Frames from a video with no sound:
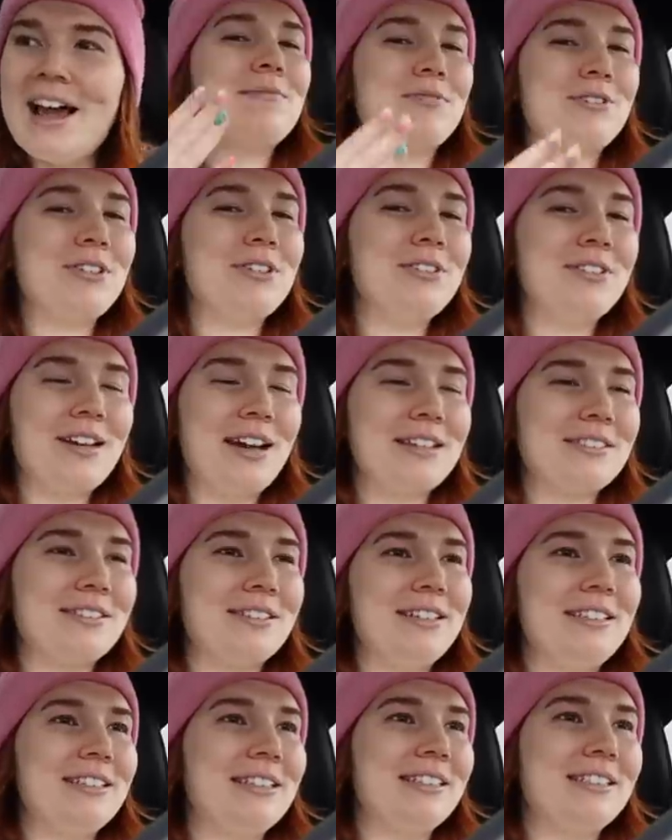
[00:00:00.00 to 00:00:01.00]
I'm sure you guys are
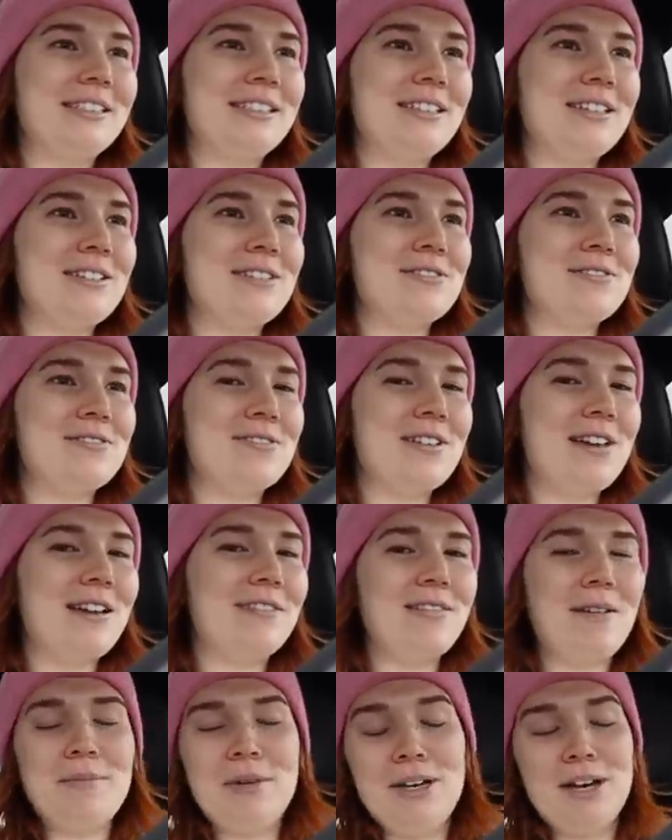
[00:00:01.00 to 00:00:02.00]
in this too.
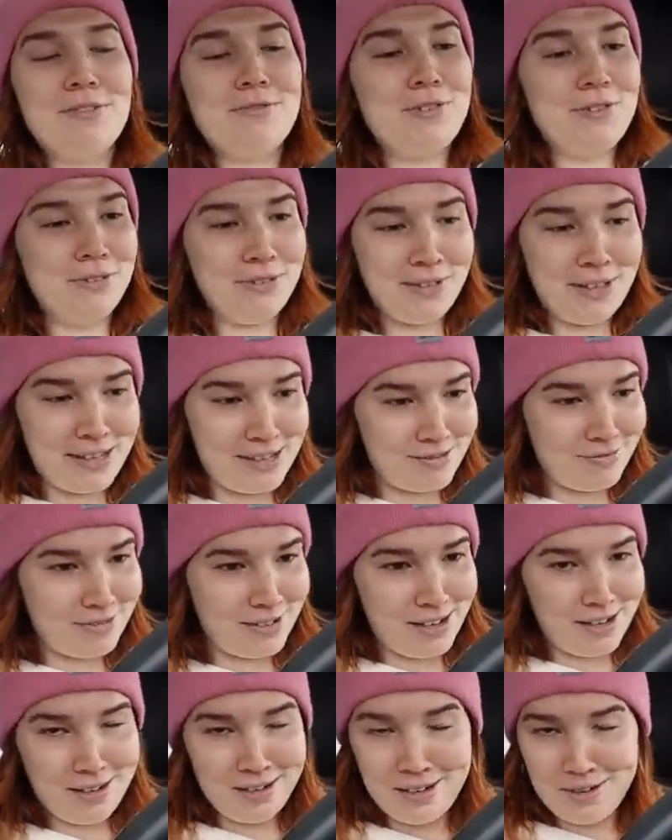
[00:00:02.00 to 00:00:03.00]
I mean, if you live
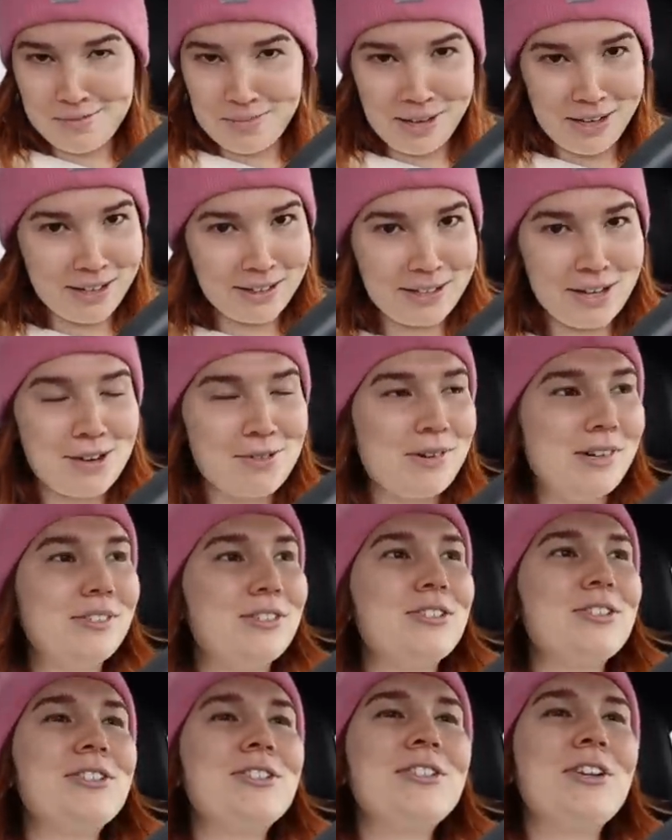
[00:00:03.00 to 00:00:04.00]
in America, we're
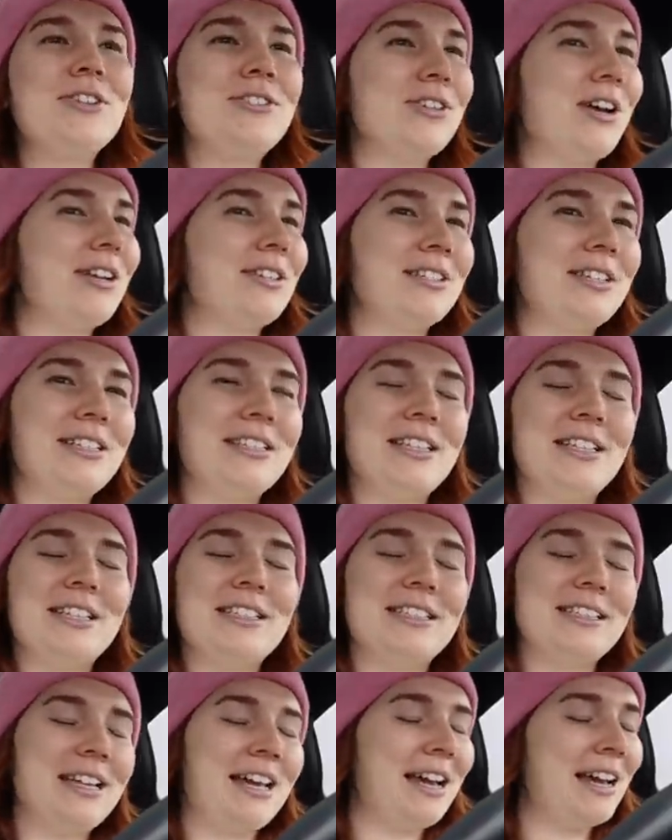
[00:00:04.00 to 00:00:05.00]
just adjusting to
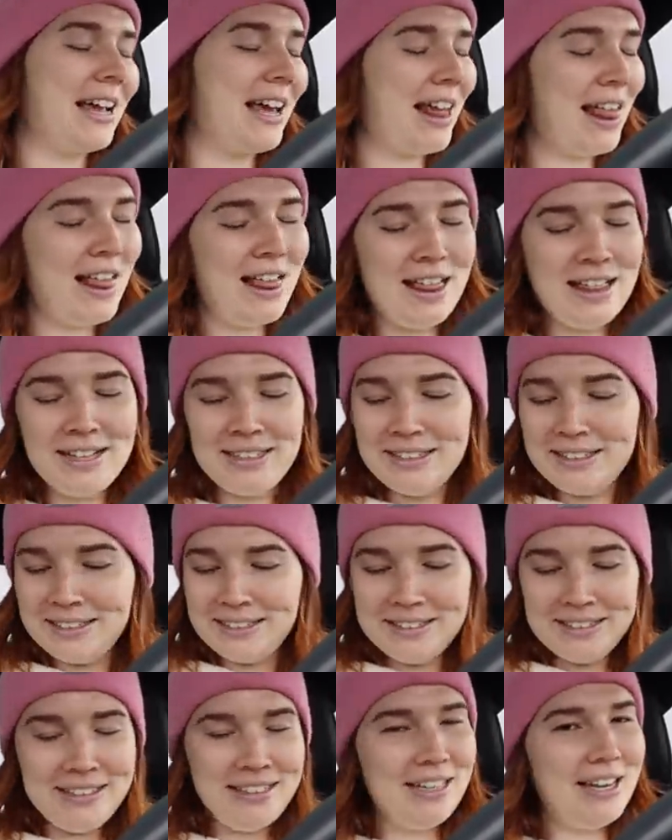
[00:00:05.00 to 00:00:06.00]
this, like,
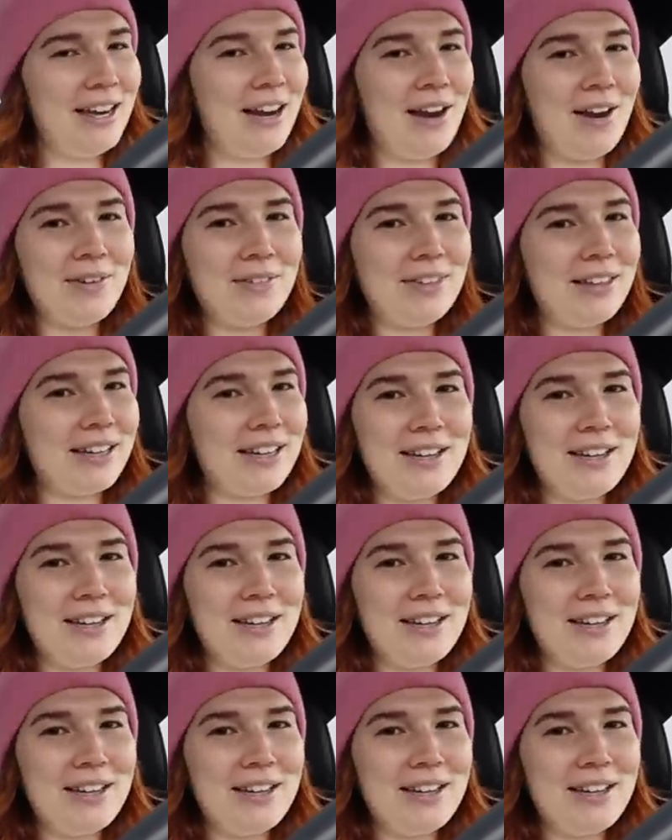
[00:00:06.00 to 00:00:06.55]
you know, the